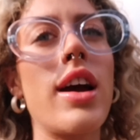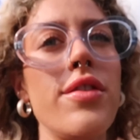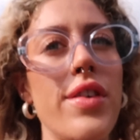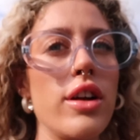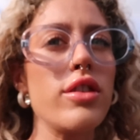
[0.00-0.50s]
Kind
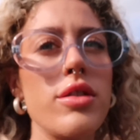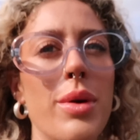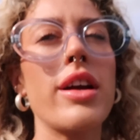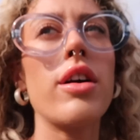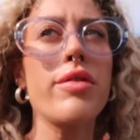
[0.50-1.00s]
of fell out of the
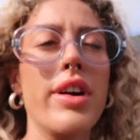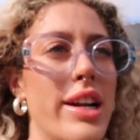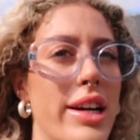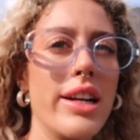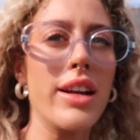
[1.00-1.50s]
swing of
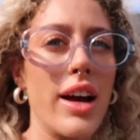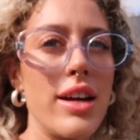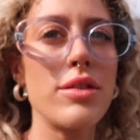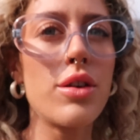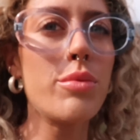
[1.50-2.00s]
reading at
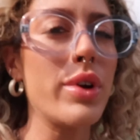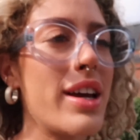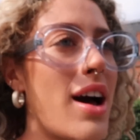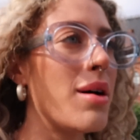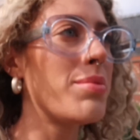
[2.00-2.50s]
night, so I'm really
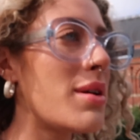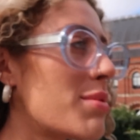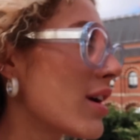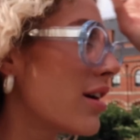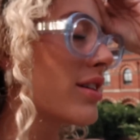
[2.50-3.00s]
happy
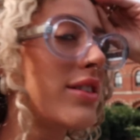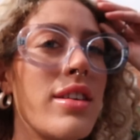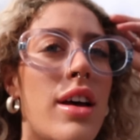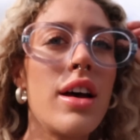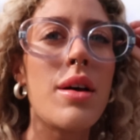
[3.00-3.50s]
because
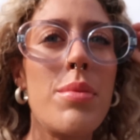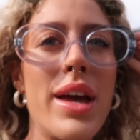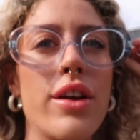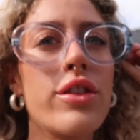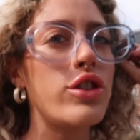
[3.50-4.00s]

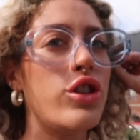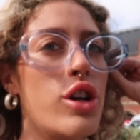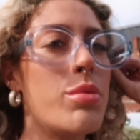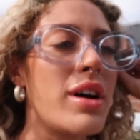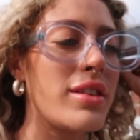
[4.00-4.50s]
being on the
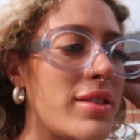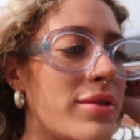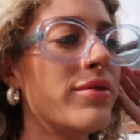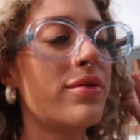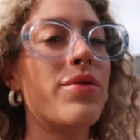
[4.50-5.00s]
tube has
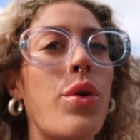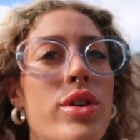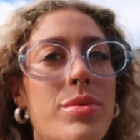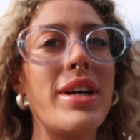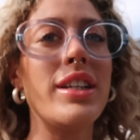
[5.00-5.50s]

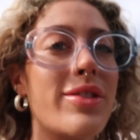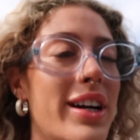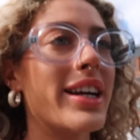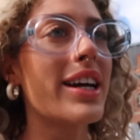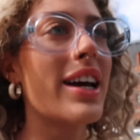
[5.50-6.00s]
forced me into
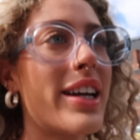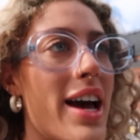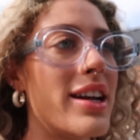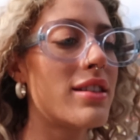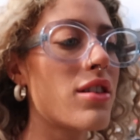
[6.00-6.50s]
reading it
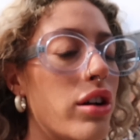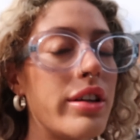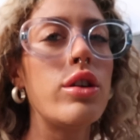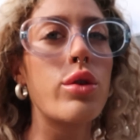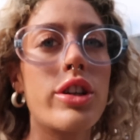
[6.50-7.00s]
again. It's called
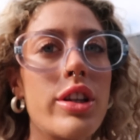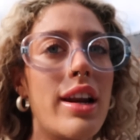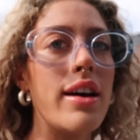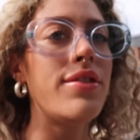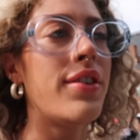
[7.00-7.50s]
In Order to
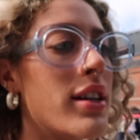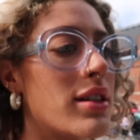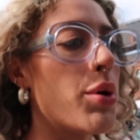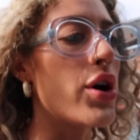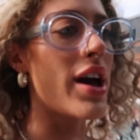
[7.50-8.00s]
Live. It's
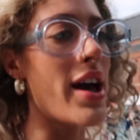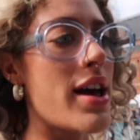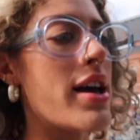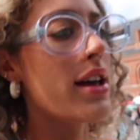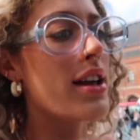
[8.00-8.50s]
about
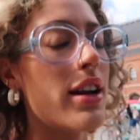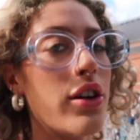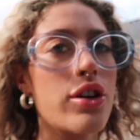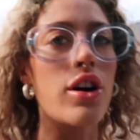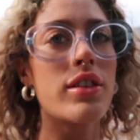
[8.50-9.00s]
a
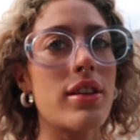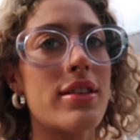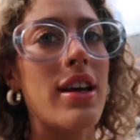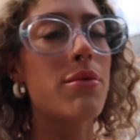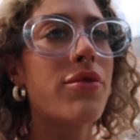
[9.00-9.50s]
little girl's
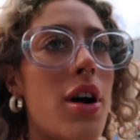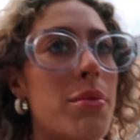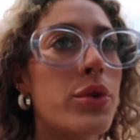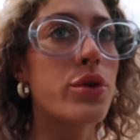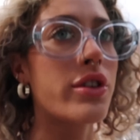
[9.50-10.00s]
escape
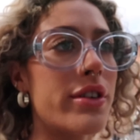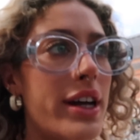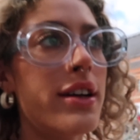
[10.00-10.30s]
from North Korea.